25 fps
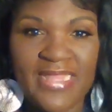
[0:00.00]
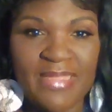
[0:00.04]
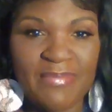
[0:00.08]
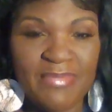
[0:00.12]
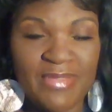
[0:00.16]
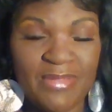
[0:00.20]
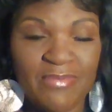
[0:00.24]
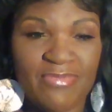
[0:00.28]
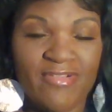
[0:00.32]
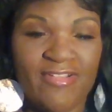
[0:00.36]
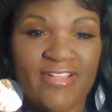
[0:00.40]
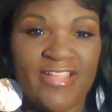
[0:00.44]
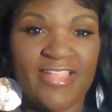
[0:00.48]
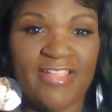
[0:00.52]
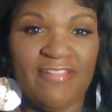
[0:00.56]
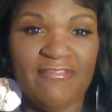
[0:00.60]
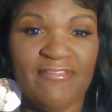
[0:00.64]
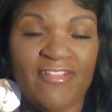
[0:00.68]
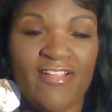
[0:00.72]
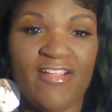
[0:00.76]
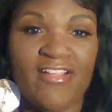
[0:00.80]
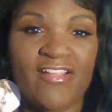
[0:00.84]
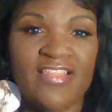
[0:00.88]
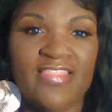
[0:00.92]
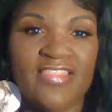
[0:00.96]
I've been praying
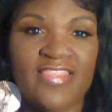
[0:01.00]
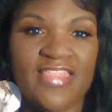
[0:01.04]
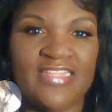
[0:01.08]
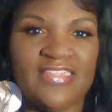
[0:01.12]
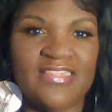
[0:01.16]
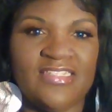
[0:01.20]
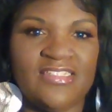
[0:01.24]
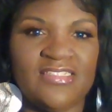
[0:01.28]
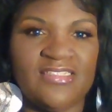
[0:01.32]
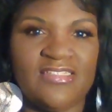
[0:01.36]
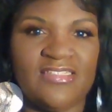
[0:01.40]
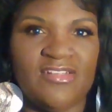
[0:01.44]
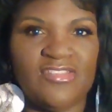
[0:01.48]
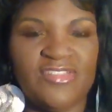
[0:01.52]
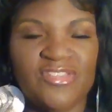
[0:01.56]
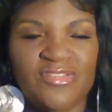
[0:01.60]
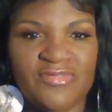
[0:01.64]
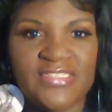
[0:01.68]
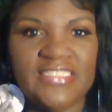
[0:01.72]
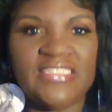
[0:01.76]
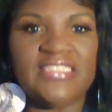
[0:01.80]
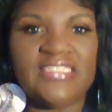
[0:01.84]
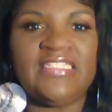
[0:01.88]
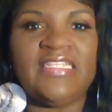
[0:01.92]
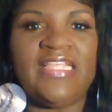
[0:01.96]
for her that the
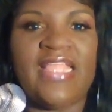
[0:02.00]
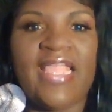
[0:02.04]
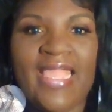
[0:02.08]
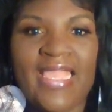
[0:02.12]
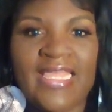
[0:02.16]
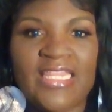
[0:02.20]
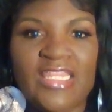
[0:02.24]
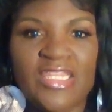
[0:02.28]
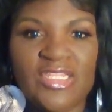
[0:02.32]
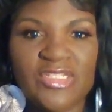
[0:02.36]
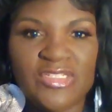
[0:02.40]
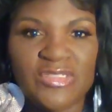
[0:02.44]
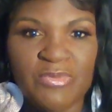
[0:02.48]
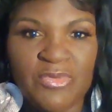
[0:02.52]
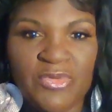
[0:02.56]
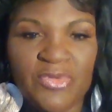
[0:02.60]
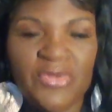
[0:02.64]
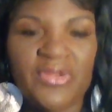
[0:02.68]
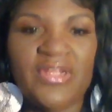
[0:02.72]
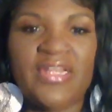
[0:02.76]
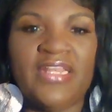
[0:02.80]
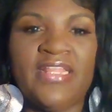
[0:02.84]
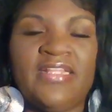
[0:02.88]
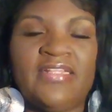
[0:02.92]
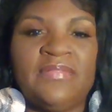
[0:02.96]
surgery she had this
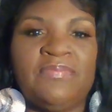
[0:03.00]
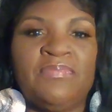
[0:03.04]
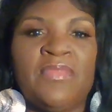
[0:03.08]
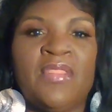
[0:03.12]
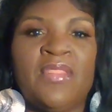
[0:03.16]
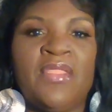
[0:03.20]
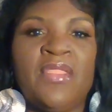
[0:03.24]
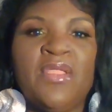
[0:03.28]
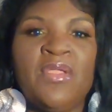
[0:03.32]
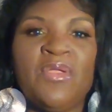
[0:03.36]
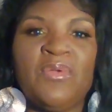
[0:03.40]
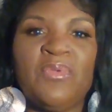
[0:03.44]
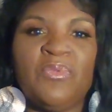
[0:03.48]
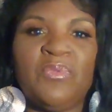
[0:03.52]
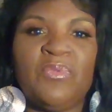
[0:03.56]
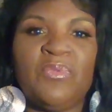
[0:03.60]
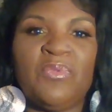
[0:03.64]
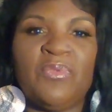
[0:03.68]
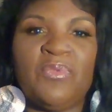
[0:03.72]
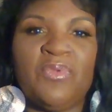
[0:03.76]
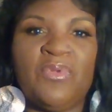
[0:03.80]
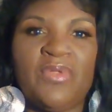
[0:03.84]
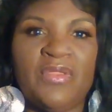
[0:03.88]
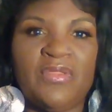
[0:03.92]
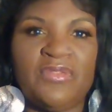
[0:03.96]
morning
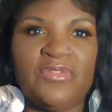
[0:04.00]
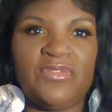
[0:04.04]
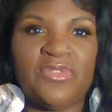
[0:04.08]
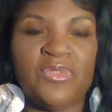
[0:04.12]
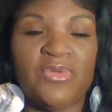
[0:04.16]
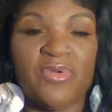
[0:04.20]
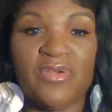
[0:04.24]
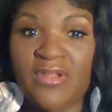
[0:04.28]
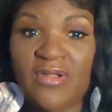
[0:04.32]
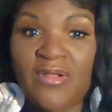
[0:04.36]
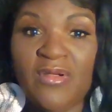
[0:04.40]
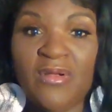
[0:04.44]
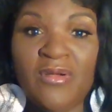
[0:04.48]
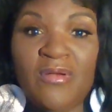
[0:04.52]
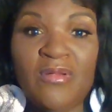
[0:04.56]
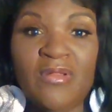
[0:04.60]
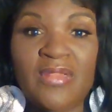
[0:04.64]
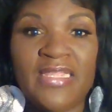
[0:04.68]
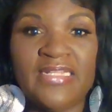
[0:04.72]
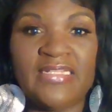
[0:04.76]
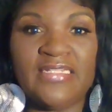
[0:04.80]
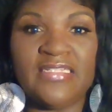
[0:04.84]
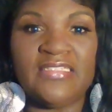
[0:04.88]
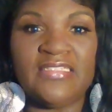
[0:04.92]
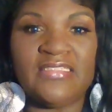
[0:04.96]
to her
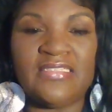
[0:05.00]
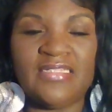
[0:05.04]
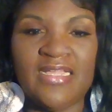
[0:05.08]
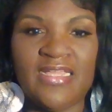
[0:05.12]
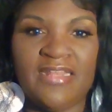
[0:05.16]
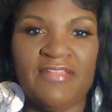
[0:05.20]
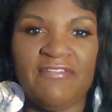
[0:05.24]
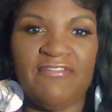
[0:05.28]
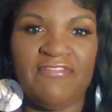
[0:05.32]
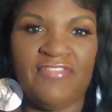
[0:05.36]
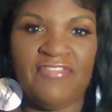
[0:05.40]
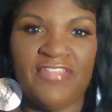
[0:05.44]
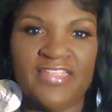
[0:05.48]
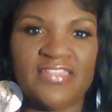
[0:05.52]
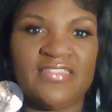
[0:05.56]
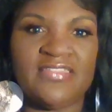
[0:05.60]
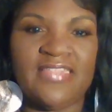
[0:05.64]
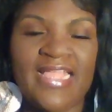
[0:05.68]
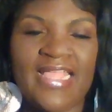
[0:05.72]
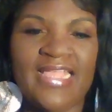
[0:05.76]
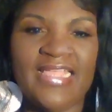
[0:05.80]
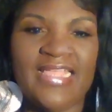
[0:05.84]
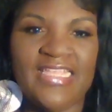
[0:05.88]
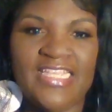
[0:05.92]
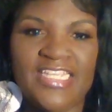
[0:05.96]
colon is going to fix
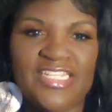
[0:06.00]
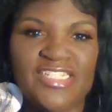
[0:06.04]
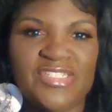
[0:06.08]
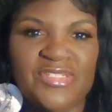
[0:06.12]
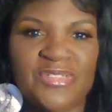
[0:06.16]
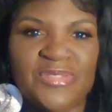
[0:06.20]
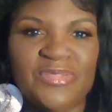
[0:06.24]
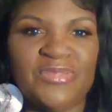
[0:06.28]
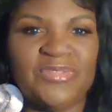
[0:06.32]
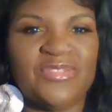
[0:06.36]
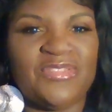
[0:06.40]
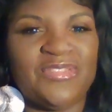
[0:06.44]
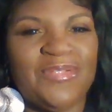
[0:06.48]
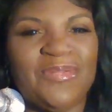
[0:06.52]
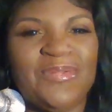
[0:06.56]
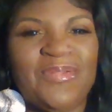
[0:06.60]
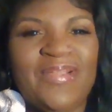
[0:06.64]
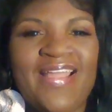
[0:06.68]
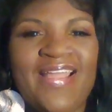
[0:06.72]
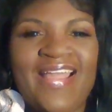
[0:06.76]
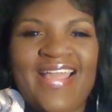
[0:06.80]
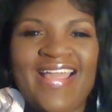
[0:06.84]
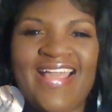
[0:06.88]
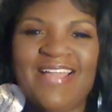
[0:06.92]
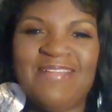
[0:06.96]
that issue. So
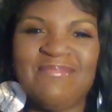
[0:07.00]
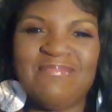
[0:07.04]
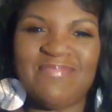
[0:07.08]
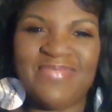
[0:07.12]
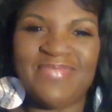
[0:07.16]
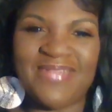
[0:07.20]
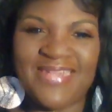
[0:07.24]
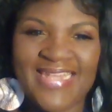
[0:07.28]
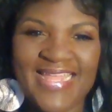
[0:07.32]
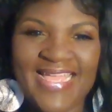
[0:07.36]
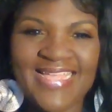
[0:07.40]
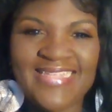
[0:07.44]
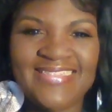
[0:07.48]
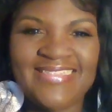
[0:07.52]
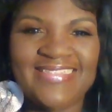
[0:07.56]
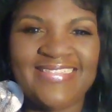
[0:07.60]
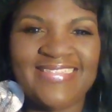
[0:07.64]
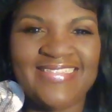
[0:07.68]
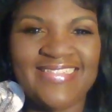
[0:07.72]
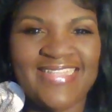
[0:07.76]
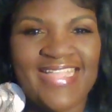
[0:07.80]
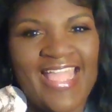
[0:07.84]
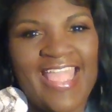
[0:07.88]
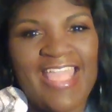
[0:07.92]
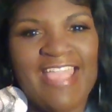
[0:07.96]
I'm blessed
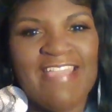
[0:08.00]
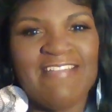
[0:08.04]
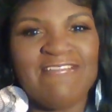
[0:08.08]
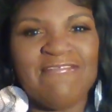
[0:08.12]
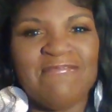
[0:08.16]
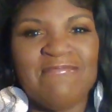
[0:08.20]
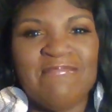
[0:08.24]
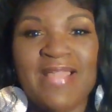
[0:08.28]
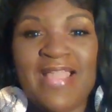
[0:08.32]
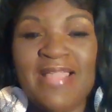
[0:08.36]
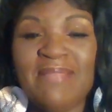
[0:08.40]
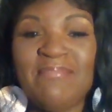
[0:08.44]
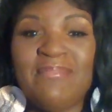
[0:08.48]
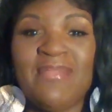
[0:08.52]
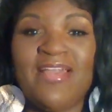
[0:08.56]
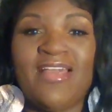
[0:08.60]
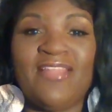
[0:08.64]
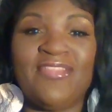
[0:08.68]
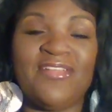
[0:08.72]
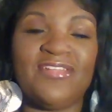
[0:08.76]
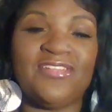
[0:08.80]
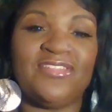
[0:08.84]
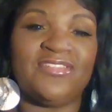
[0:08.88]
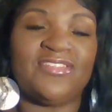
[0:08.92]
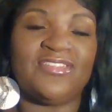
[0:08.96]
to have my
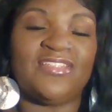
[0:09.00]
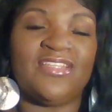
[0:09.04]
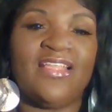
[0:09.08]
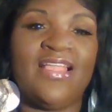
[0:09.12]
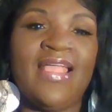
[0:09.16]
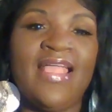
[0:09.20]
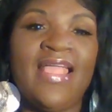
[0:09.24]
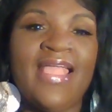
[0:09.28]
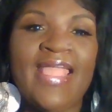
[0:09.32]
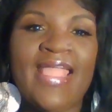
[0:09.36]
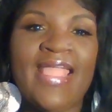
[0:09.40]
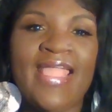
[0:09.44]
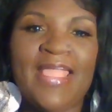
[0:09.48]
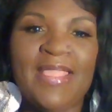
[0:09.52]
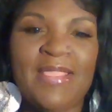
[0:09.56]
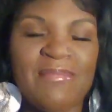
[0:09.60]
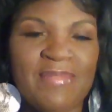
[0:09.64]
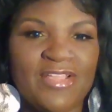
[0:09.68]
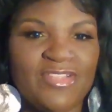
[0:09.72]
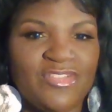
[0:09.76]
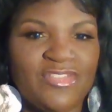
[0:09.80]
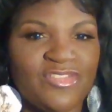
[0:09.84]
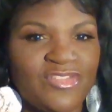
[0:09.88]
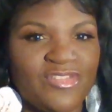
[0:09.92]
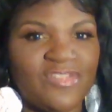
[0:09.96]
mother's and
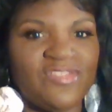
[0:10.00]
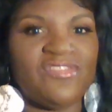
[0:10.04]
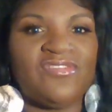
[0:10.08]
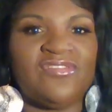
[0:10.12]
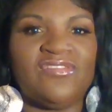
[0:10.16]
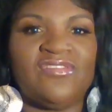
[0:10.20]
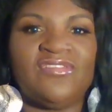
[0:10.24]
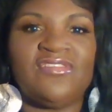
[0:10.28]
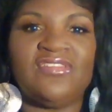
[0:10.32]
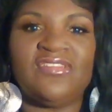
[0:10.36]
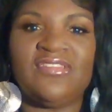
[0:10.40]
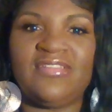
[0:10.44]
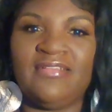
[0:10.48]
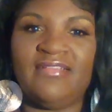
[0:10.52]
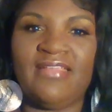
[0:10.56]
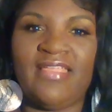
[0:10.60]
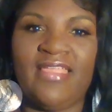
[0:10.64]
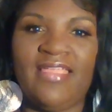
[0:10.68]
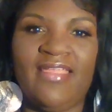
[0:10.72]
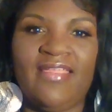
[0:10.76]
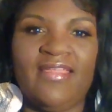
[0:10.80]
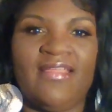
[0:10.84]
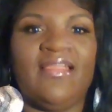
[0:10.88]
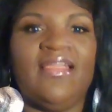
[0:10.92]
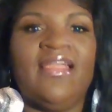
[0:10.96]
my sister's still
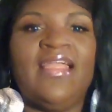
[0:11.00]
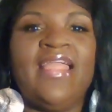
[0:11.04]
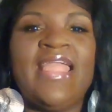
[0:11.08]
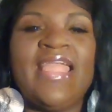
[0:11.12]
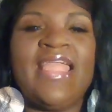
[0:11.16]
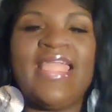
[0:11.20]
here.